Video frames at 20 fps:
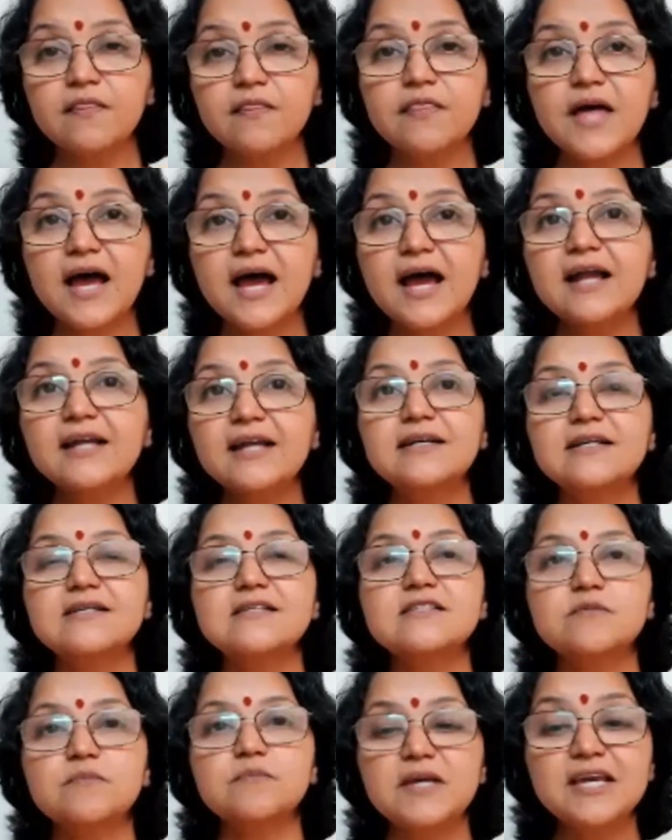that
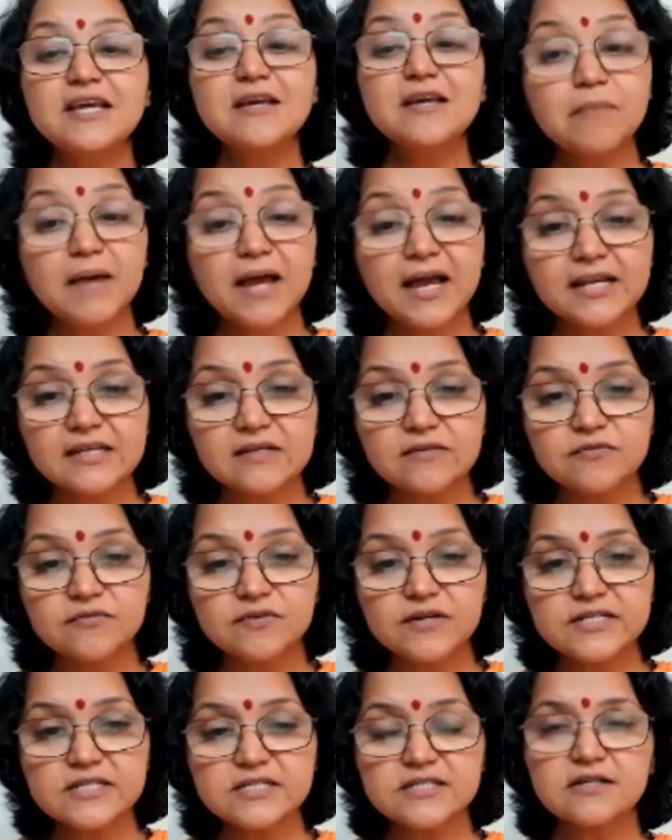is being
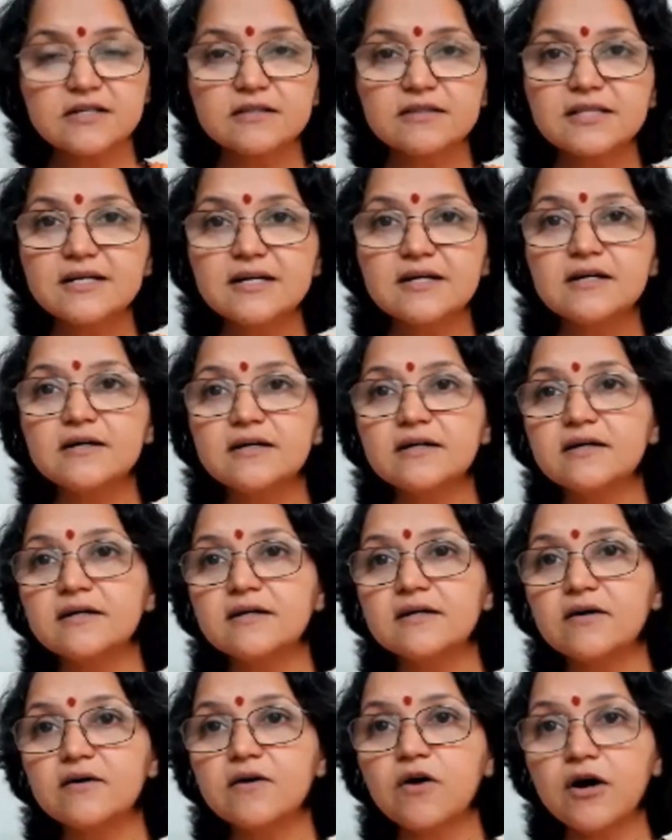manifest. The
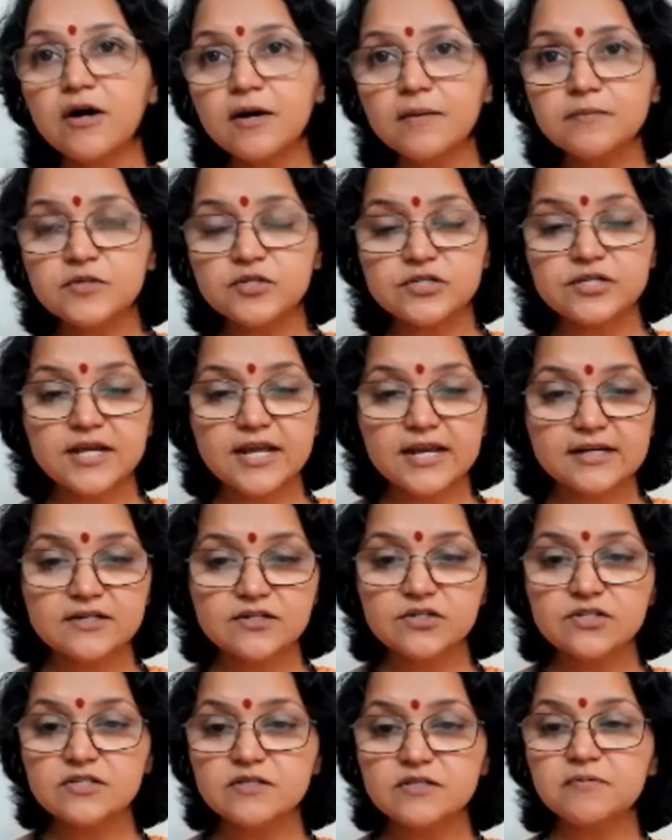object
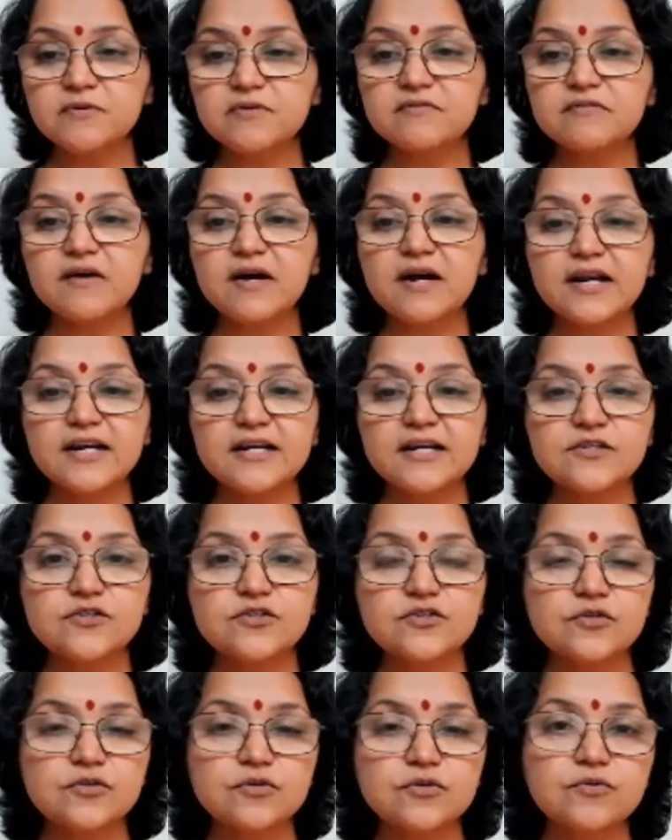just
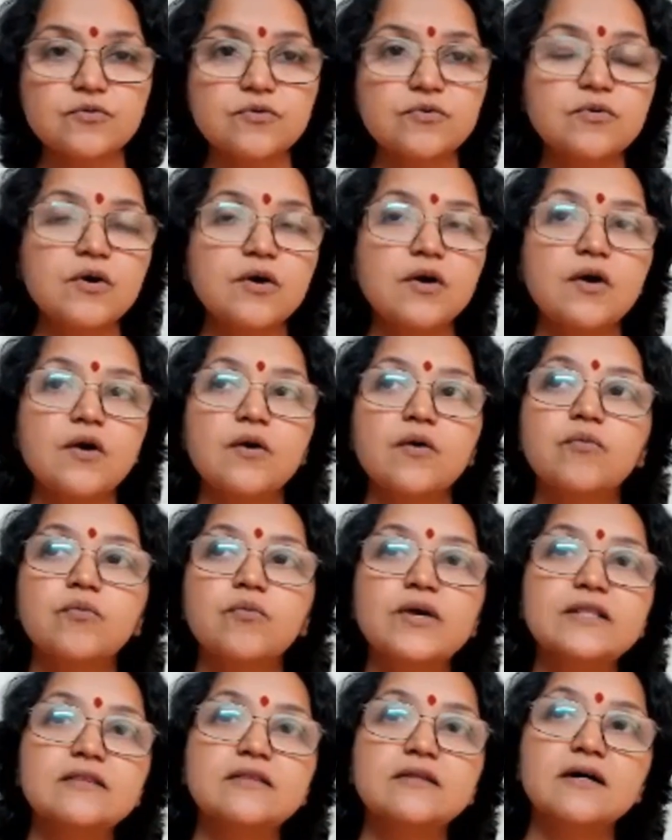provides you
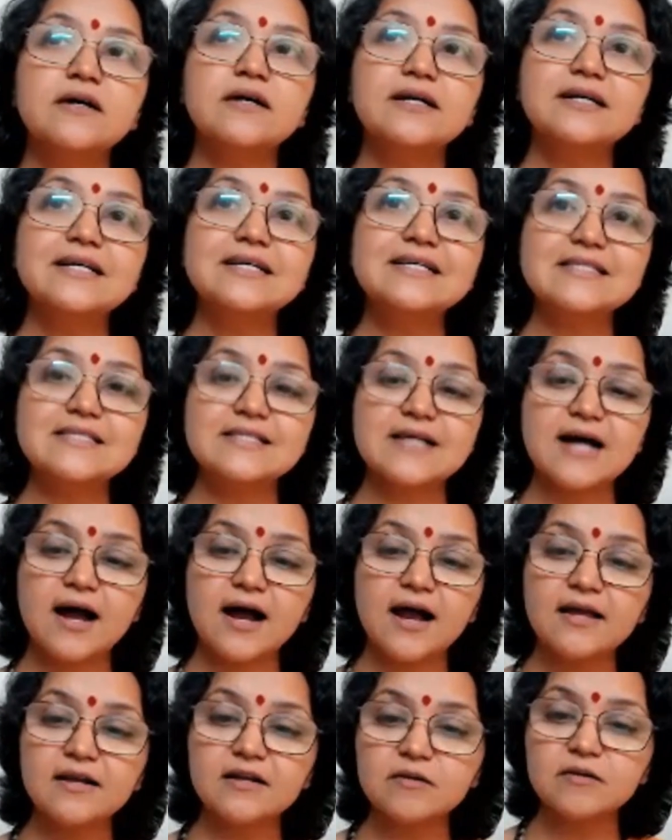with a
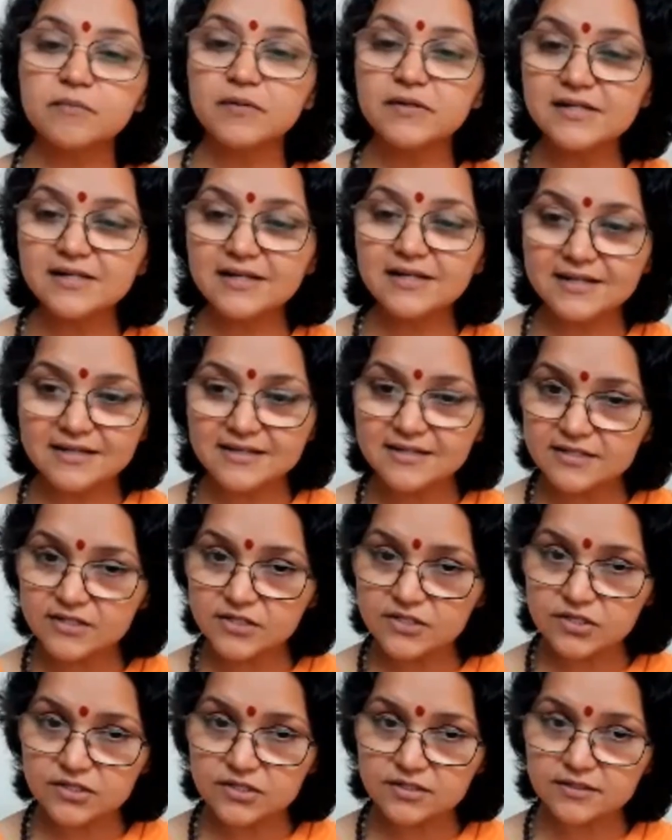desirable
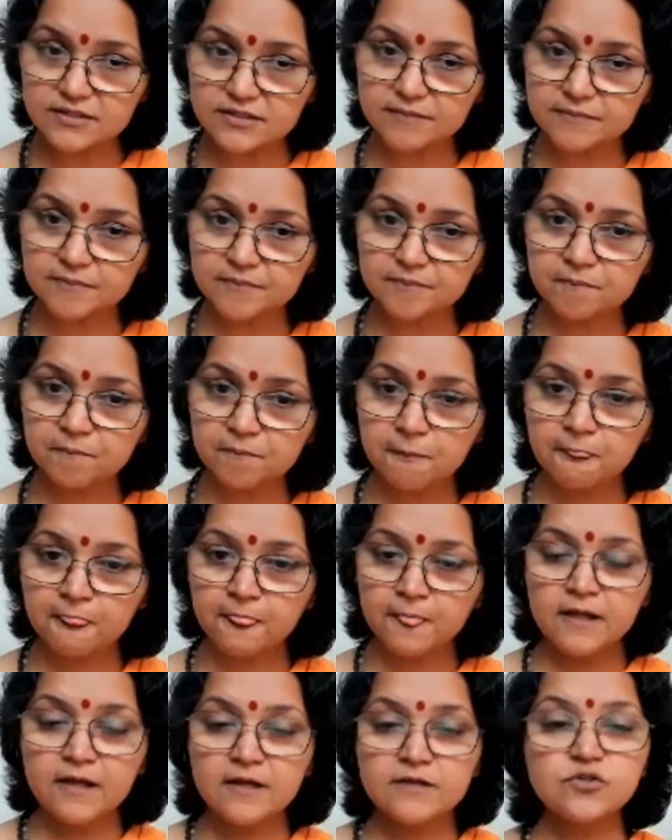condition
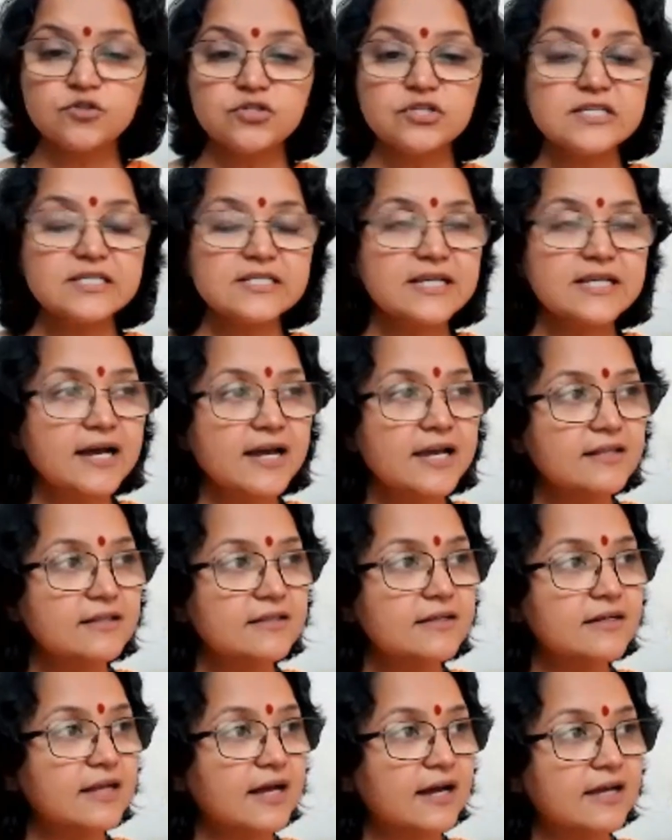so just like
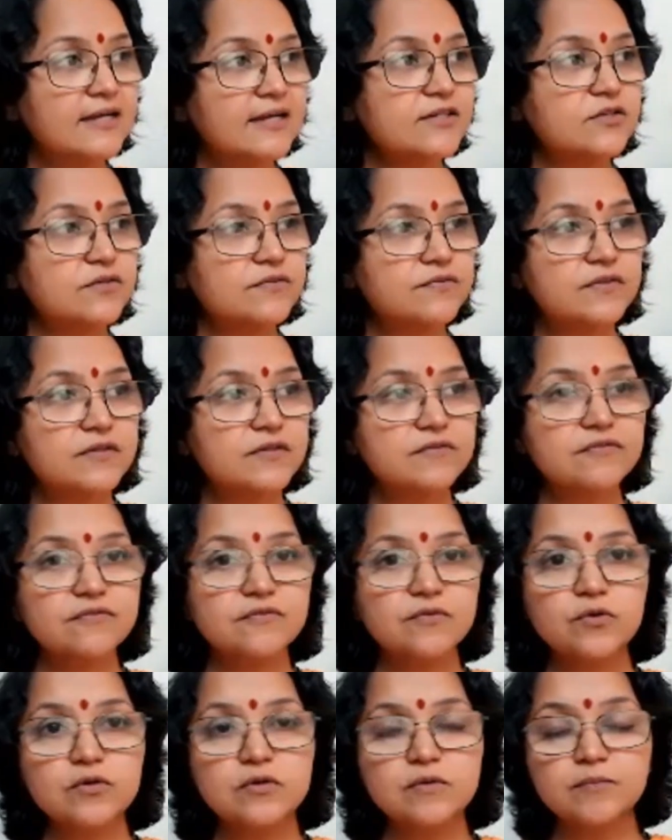the light of the
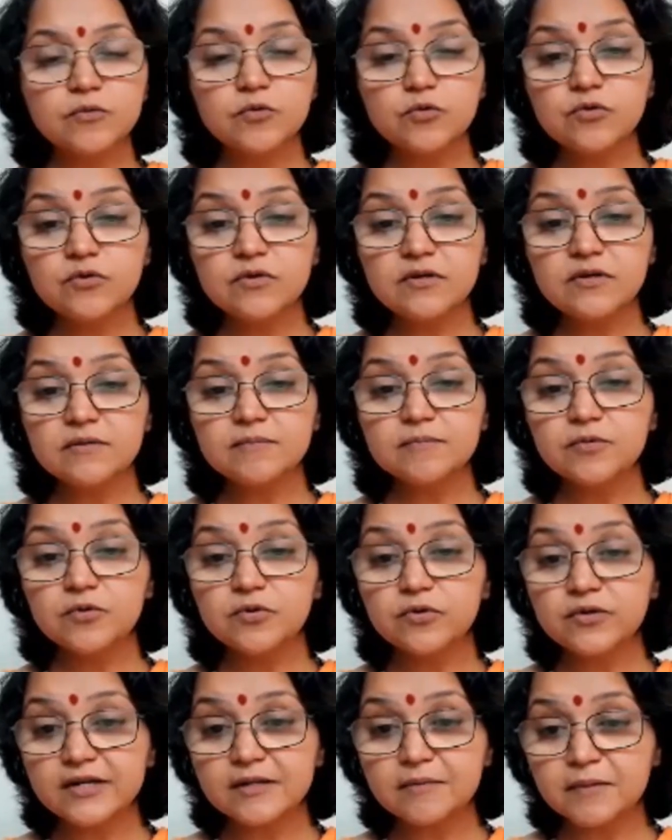full moon,
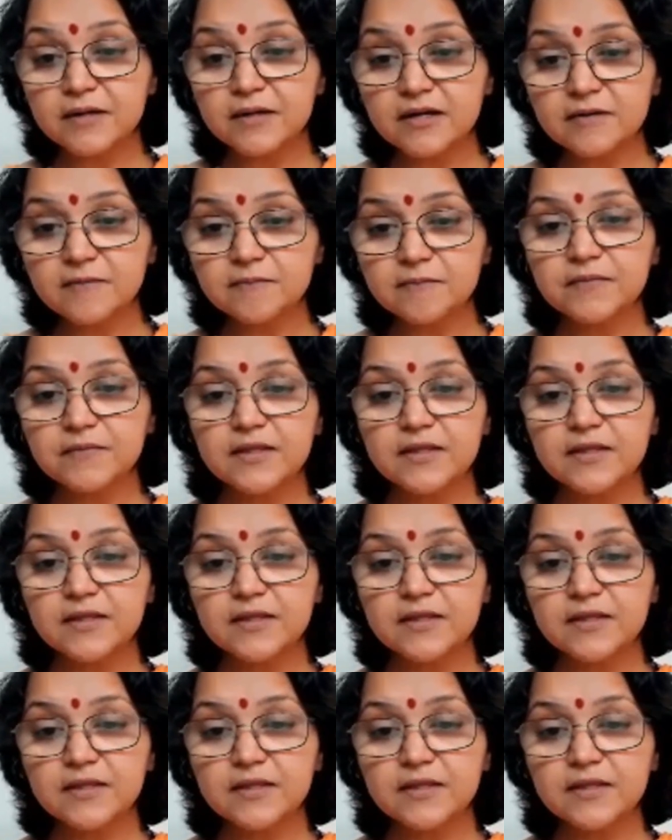Purnima,